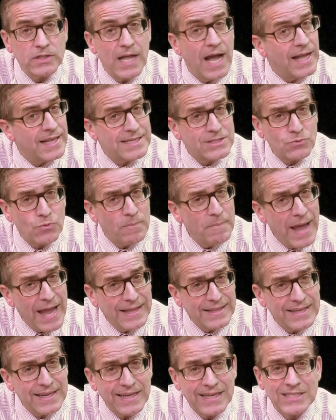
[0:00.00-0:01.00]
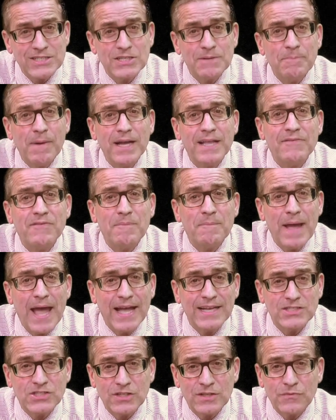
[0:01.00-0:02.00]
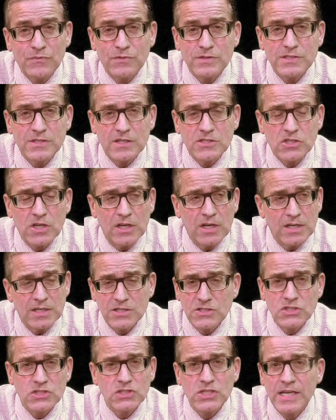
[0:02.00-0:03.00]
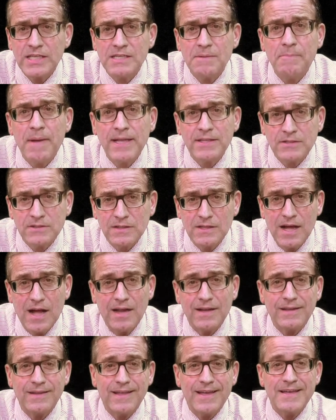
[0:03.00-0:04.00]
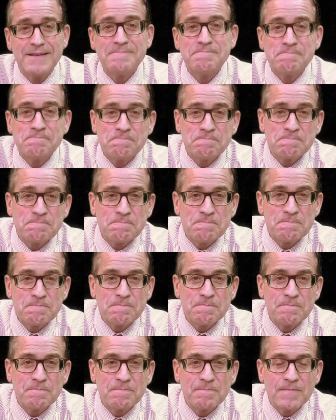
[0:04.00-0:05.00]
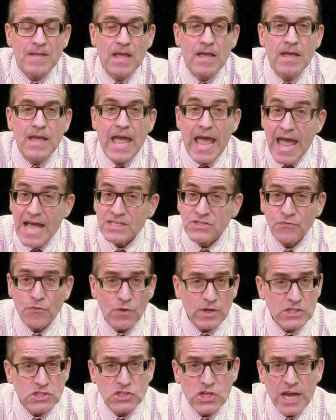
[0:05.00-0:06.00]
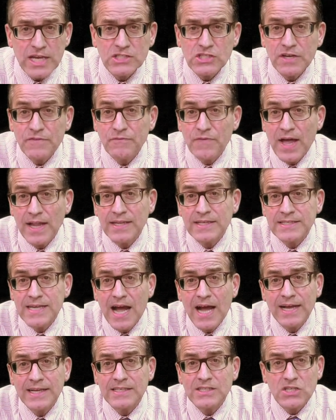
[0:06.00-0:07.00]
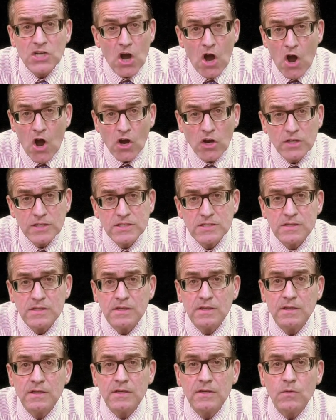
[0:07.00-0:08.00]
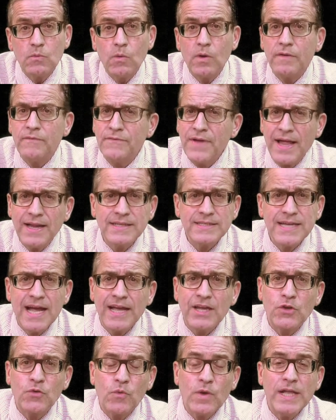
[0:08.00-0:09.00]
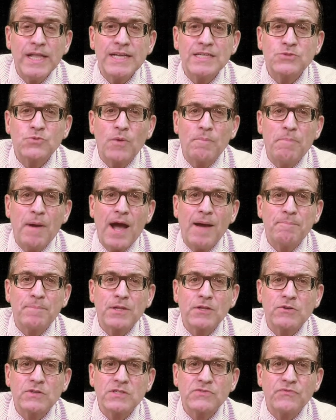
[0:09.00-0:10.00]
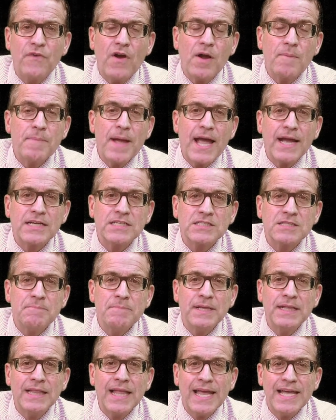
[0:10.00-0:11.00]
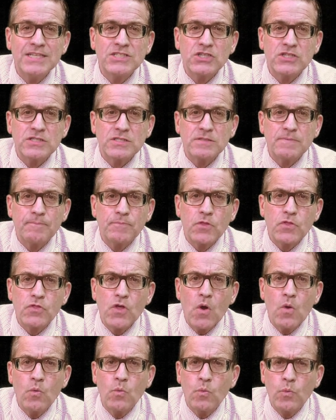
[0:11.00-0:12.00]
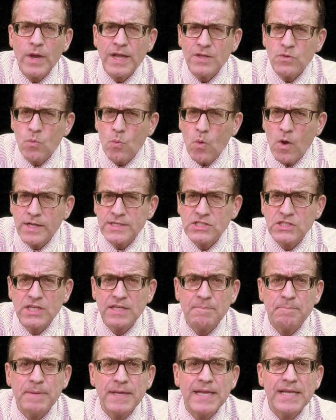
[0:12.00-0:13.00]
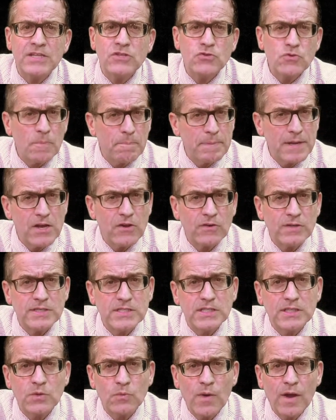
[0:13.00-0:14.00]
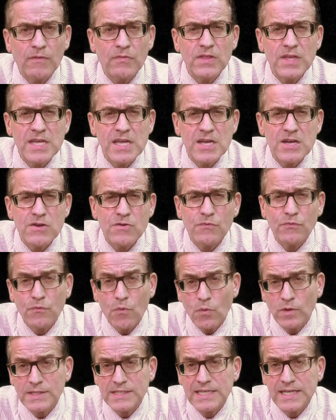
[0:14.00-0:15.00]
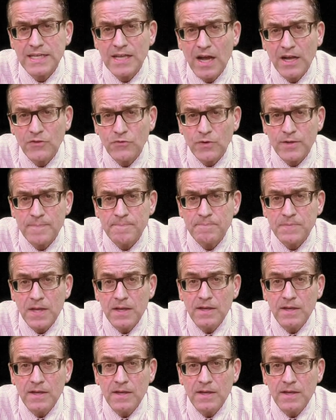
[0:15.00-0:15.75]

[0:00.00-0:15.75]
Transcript: you, not as romantic as you might have imagined for such a sentimental holiday. As for exchanging Valentine cards, well, Valentine greetings were popular as far back as the Middle Ages, though written ones didn't begin to appear until around the year 1400.